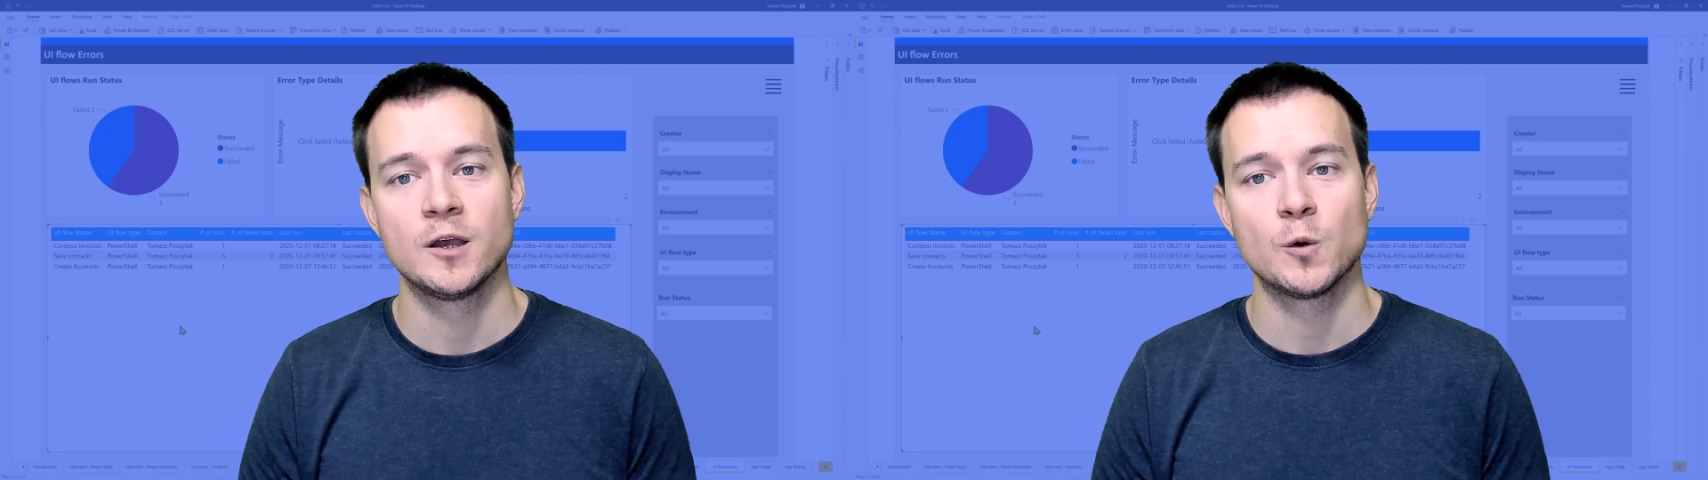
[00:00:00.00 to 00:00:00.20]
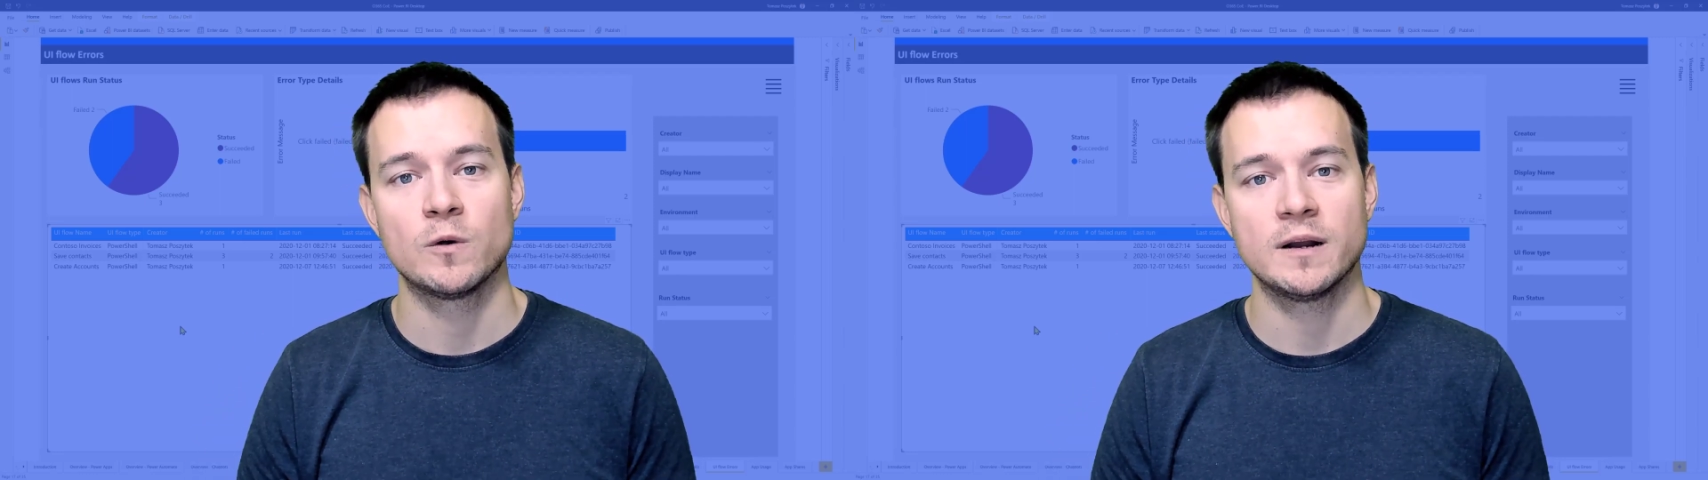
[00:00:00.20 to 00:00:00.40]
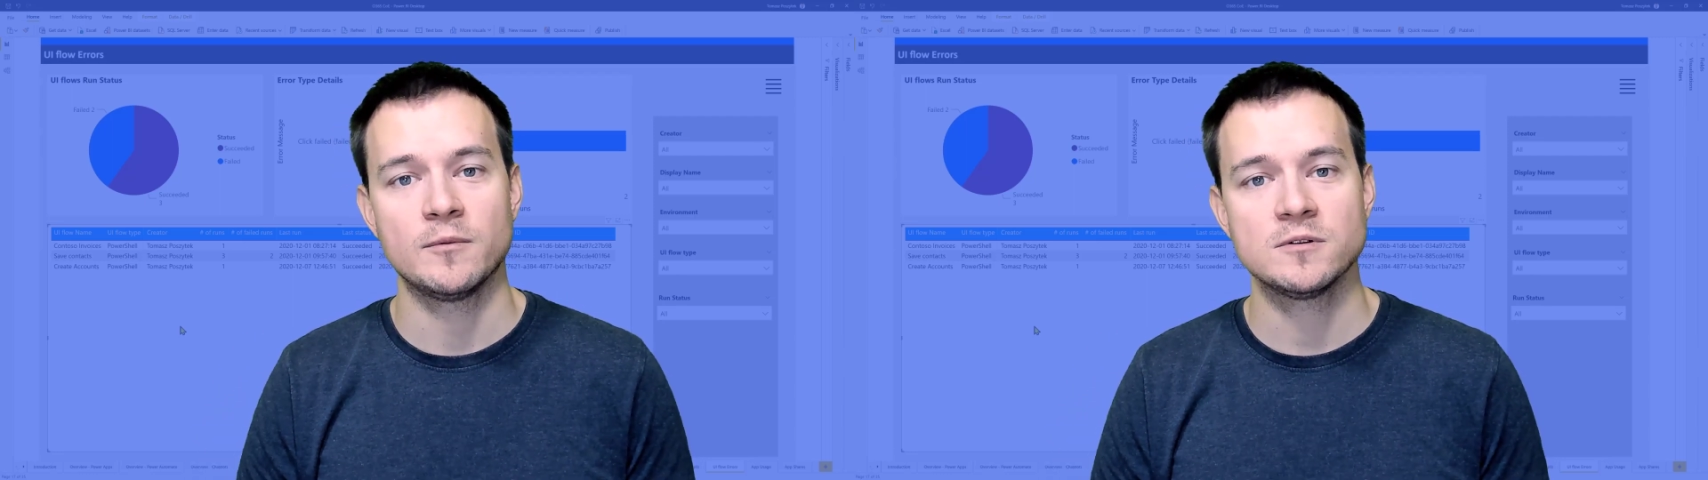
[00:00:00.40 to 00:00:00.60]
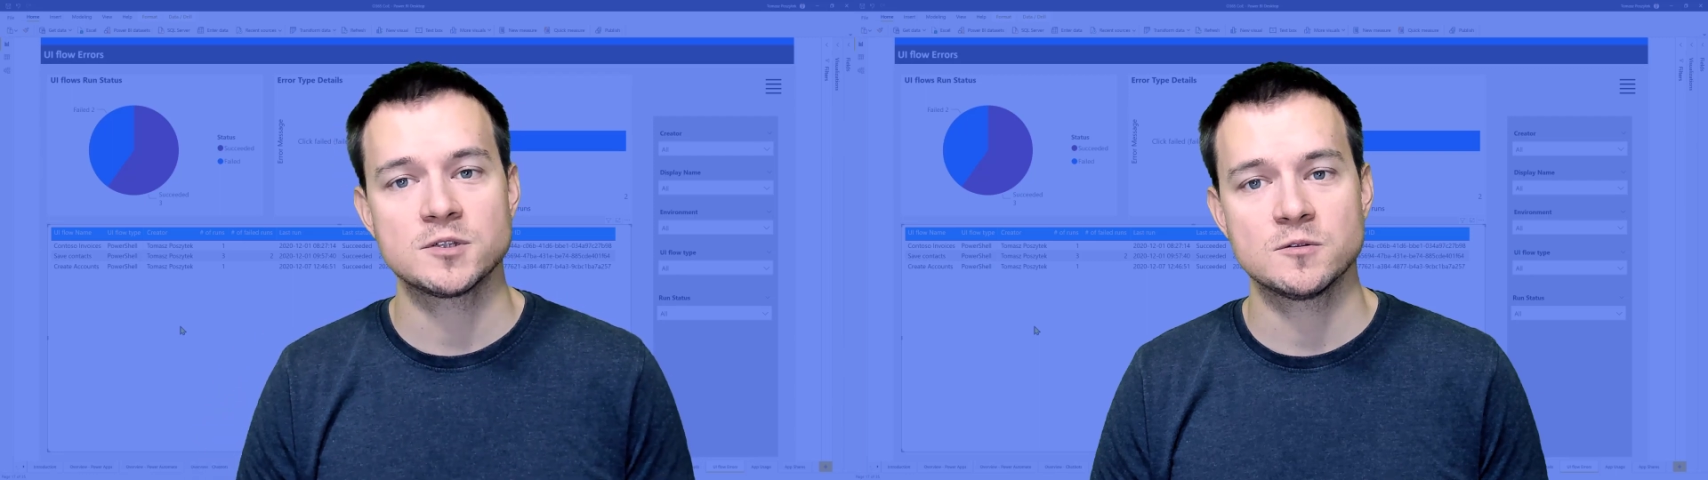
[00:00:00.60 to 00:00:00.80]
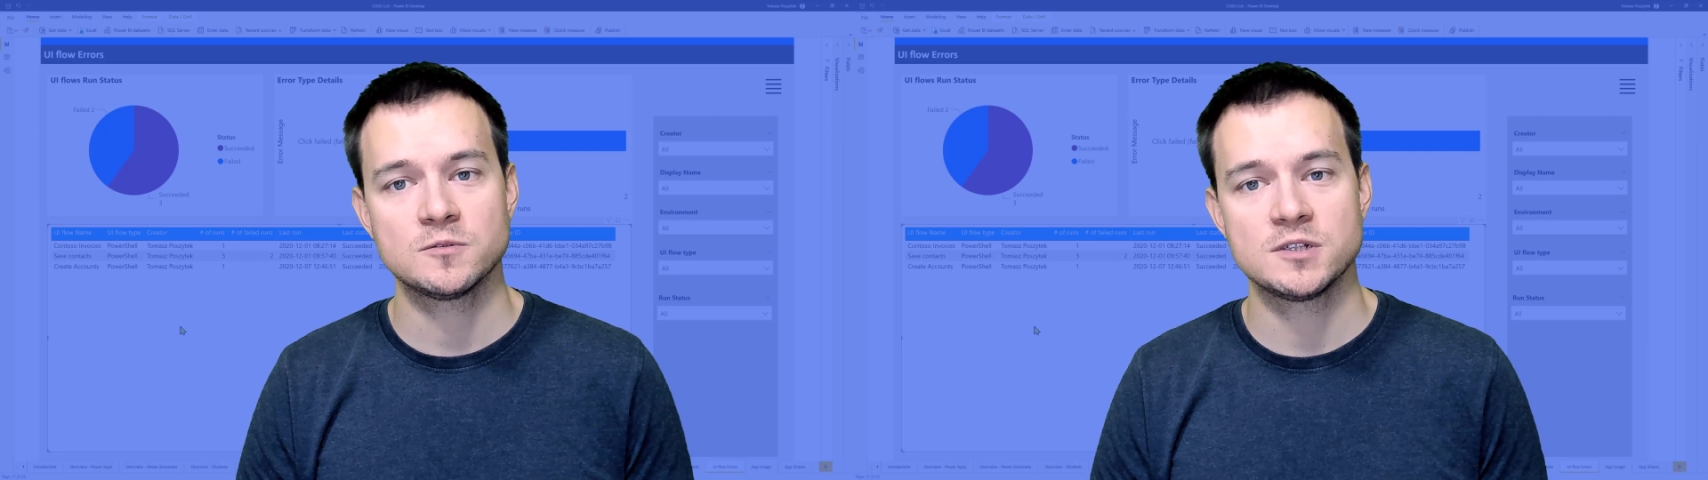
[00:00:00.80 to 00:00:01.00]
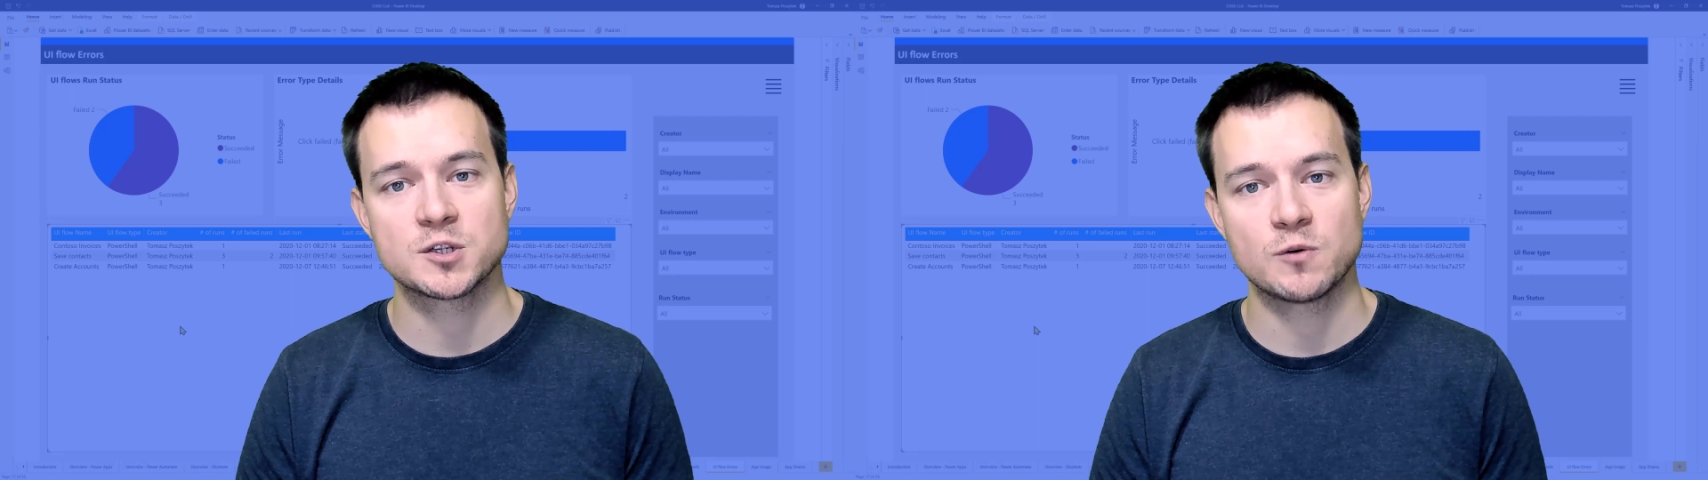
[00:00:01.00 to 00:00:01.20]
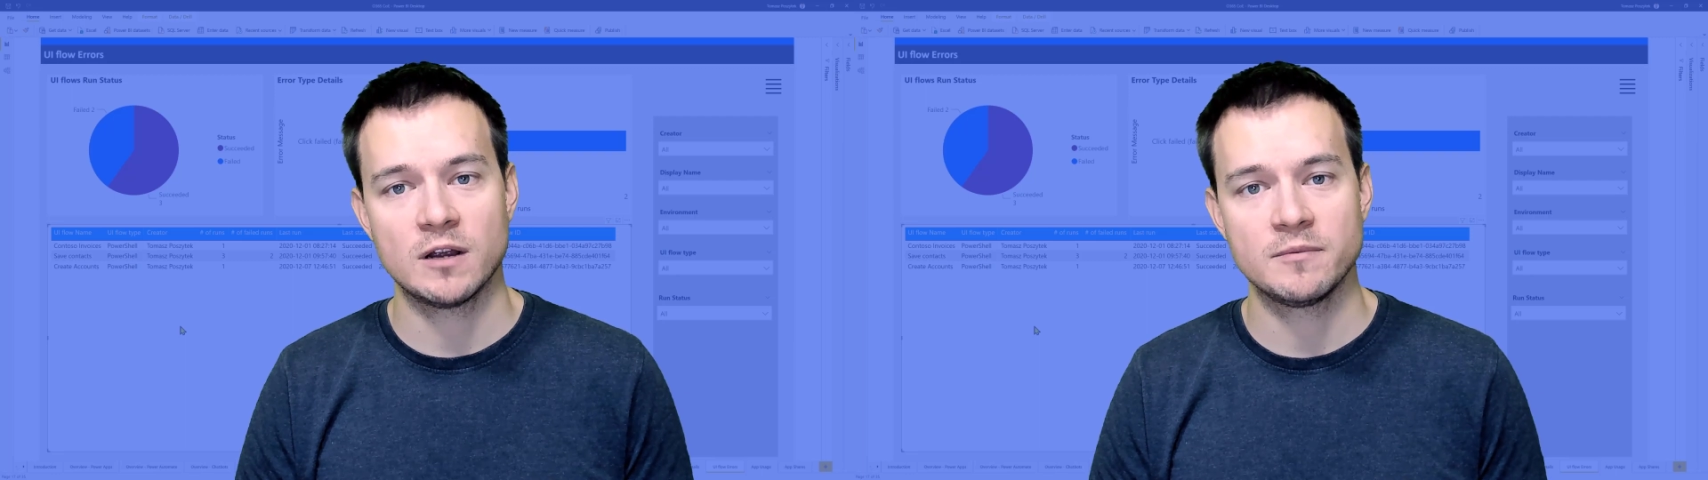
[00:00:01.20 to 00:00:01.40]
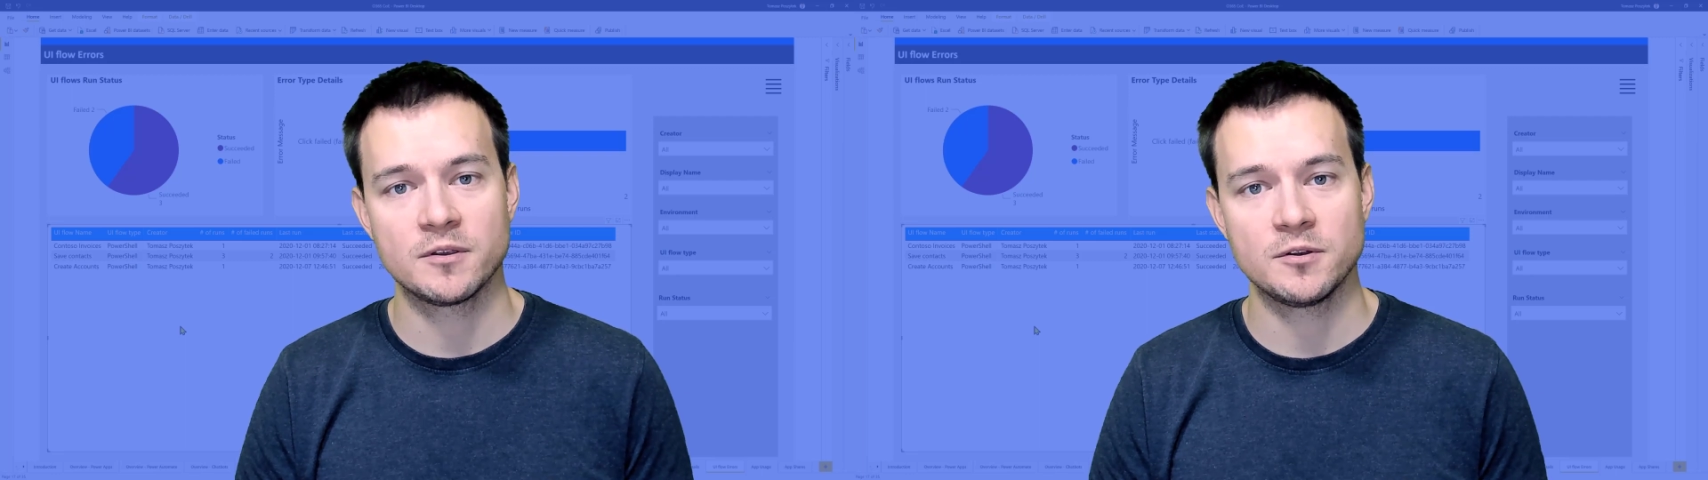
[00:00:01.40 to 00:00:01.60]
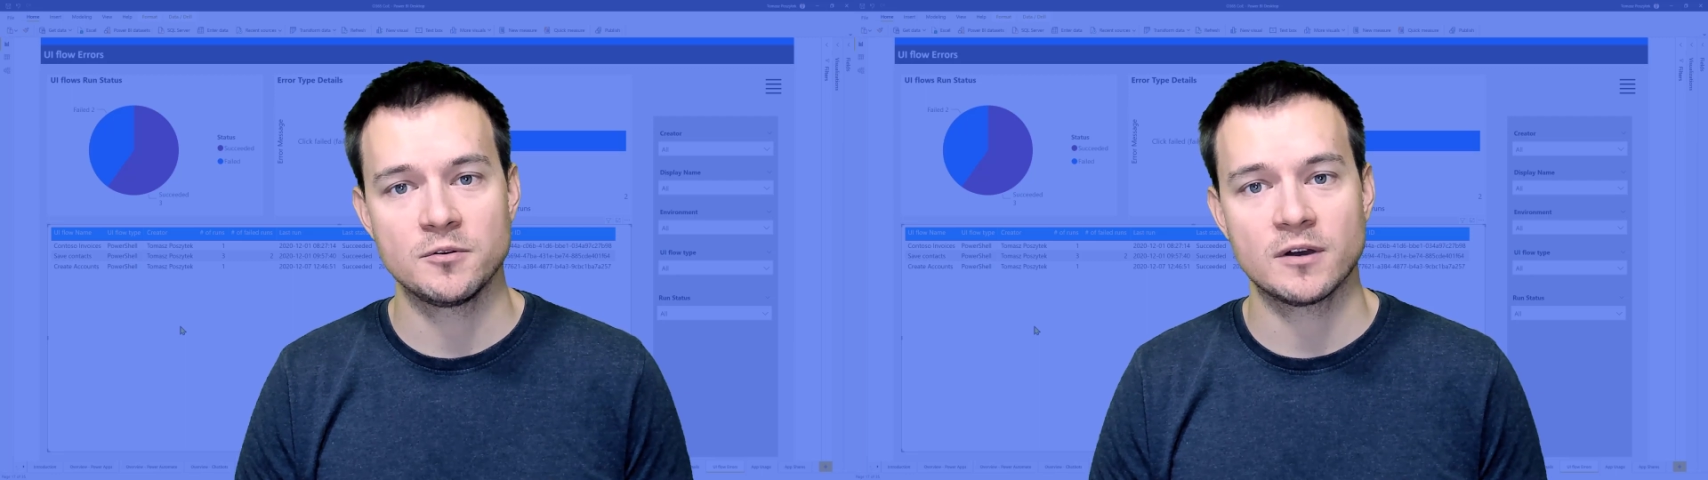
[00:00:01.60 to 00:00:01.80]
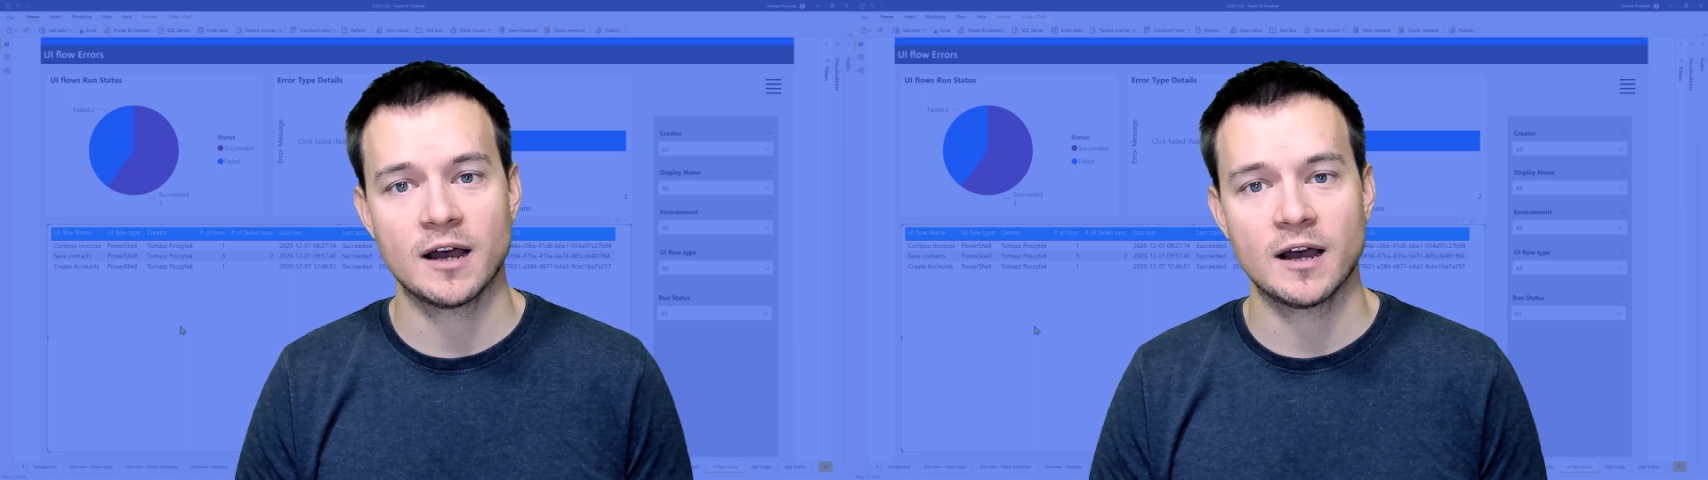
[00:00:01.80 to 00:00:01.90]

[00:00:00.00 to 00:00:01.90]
where I'm also describing you